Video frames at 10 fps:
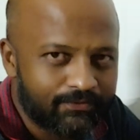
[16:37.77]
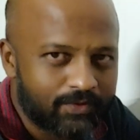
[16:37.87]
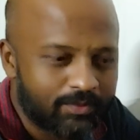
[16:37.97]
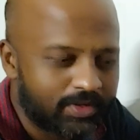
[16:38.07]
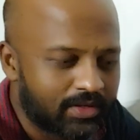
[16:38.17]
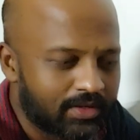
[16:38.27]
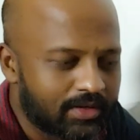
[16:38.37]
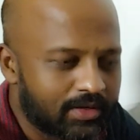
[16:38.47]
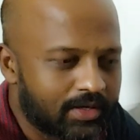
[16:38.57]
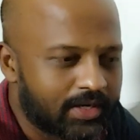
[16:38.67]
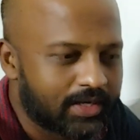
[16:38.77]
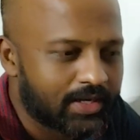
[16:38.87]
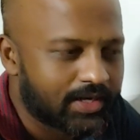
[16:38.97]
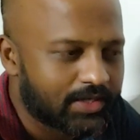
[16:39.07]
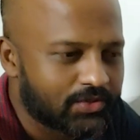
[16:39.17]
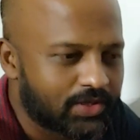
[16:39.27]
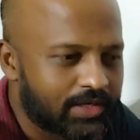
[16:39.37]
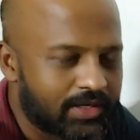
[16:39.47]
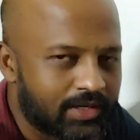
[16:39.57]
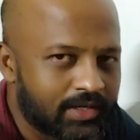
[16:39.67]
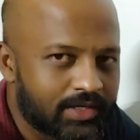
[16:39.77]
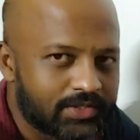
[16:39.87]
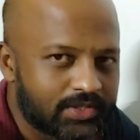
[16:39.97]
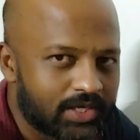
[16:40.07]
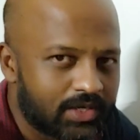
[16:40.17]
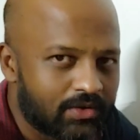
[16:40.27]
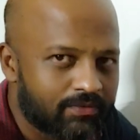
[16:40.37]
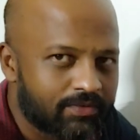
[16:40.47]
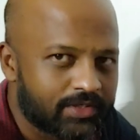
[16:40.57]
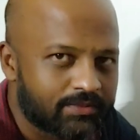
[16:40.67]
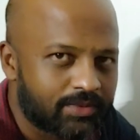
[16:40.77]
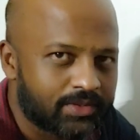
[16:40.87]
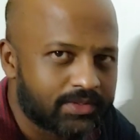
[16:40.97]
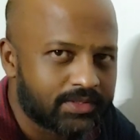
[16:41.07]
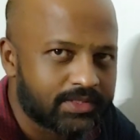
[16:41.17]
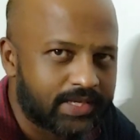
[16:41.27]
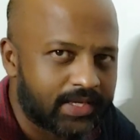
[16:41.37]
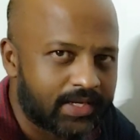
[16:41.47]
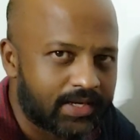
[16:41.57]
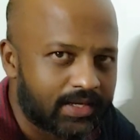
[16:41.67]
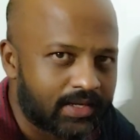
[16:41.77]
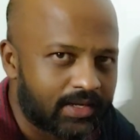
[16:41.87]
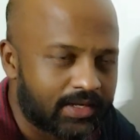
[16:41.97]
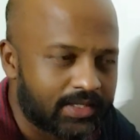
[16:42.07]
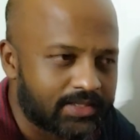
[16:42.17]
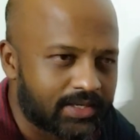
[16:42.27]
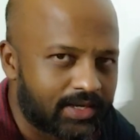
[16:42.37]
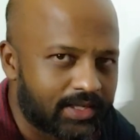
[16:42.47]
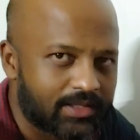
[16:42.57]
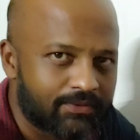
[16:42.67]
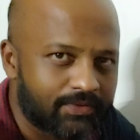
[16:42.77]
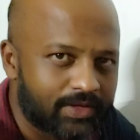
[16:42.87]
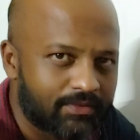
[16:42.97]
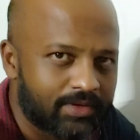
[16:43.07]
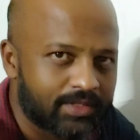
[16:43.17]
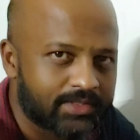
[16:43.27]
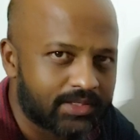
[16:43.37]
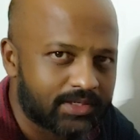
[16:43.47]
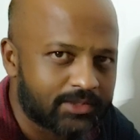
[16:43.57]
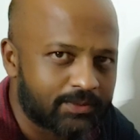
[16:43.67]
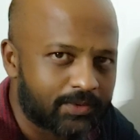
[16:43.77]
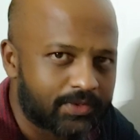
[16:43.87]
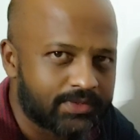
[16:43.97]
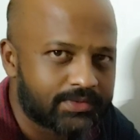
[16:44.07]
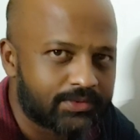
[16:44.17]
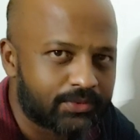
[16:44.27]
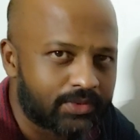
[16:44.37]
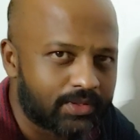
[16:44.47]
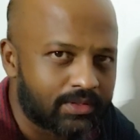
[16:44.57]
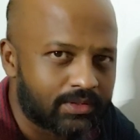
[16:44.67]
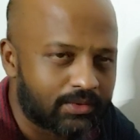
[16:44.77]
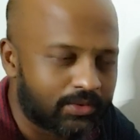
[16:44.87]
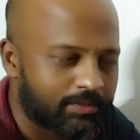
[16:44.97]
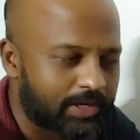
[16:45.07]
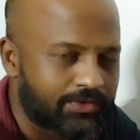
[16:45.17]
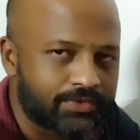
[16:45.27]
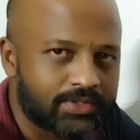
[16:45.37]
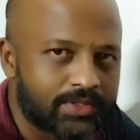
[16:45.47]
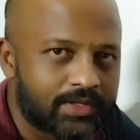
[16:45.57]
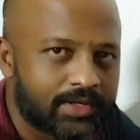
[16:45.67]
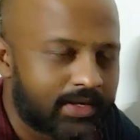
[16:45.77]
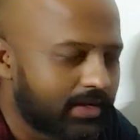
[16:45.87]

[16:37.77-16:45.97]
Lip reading: from here, it can actually trigger a chain of responses. Again, like I said, like the fever, it's a response to the pathogen.